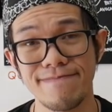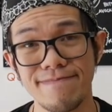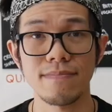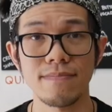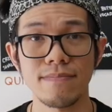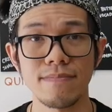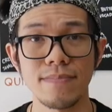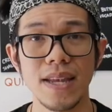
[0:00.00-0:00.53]

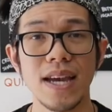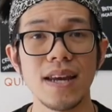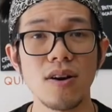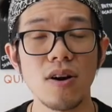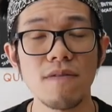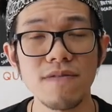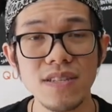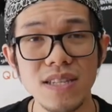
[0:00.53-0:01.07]
And
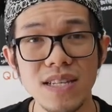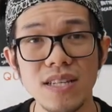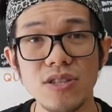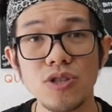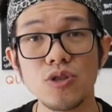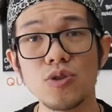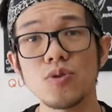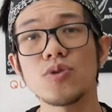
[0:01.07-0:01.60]
obviously,
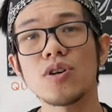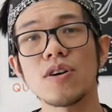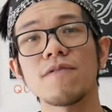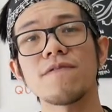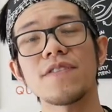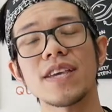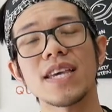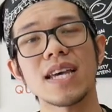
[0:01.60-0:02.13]
do
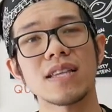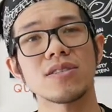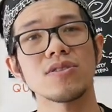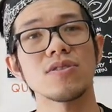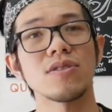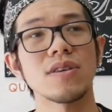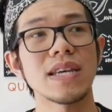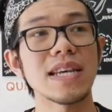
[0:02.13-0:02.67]
not forget
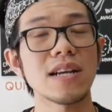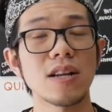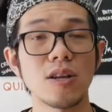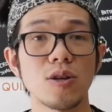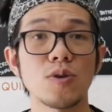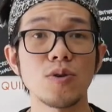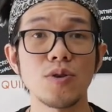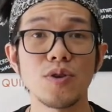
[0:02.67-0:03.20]
to
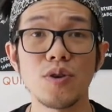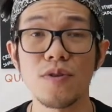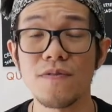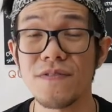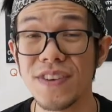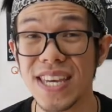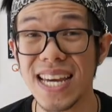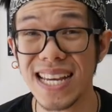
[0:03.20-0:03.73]
include your
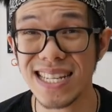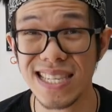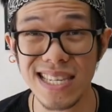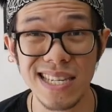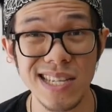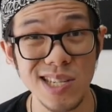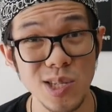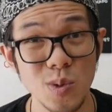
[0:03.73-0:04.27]
VAT
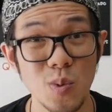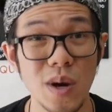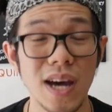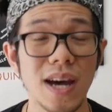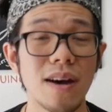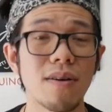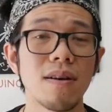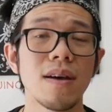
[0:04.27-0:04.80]
as
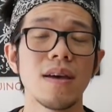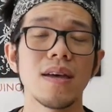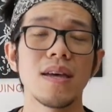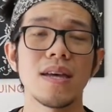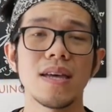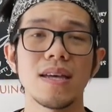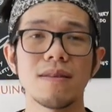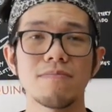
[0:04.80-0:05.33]
well
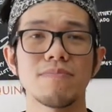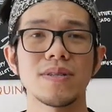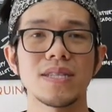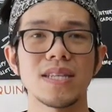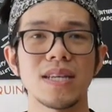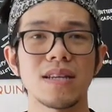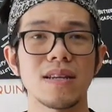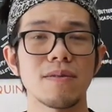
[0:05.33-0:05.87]
in
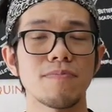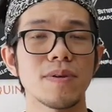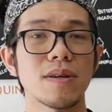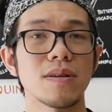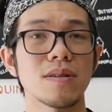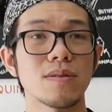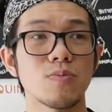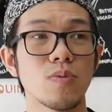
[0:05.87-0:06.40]
particular
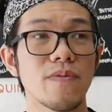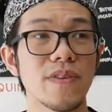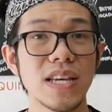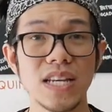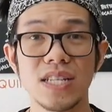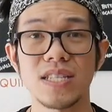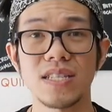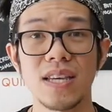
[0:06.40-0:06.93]
because with
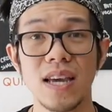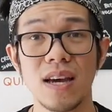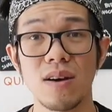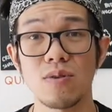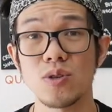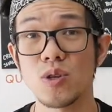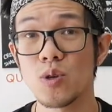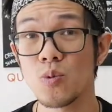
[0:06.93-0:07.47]
each
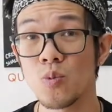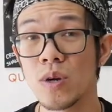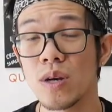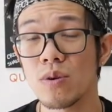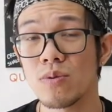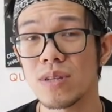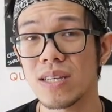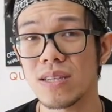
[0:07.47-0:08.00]
sale you
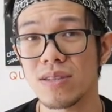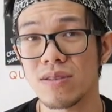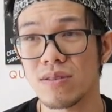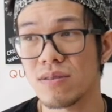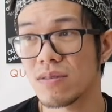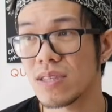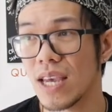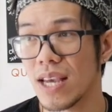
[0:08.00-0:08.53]
will need
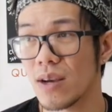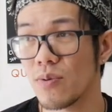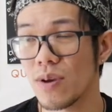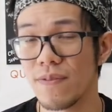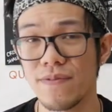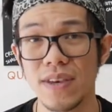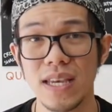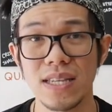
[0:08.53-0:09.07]
to take
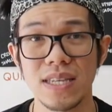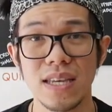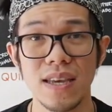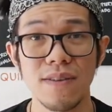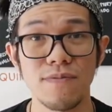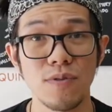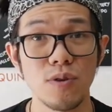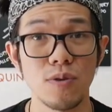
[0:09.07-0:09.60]
away VAT
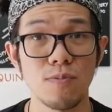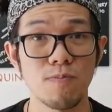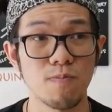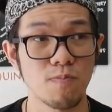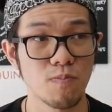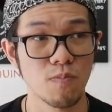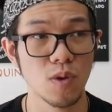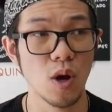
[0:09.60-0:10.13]
if you
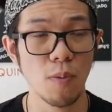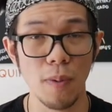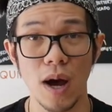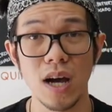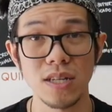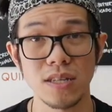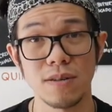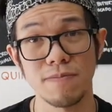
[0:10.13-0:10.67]
go
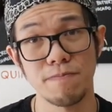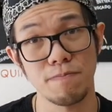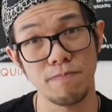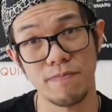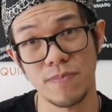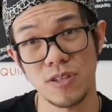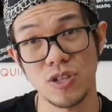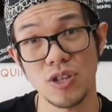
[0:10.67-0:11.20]
past a
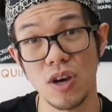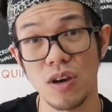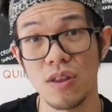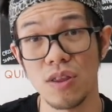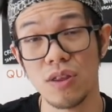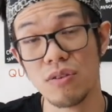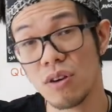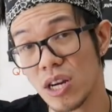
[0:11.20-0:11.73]
certain
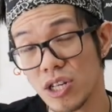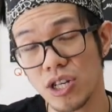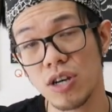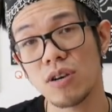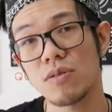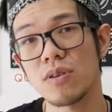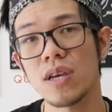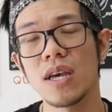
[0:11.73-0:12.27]

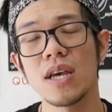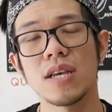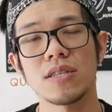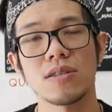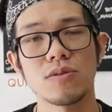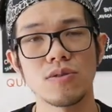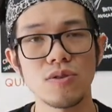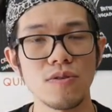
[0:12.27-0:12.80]
threshold
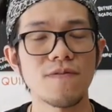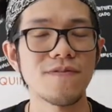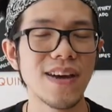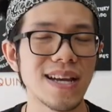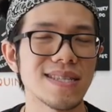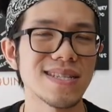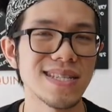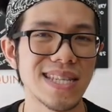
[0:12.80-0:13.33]
so do
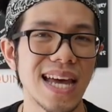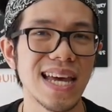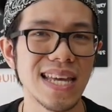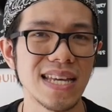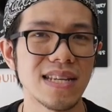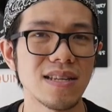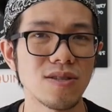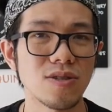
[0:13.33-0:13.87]
factor that
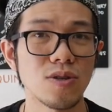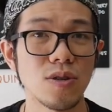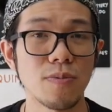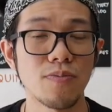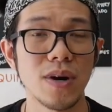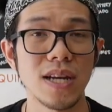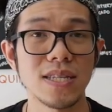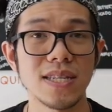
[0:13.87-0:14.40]
in into your
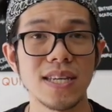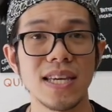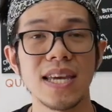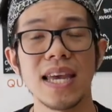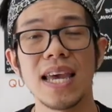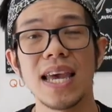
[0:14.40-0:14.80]
pricing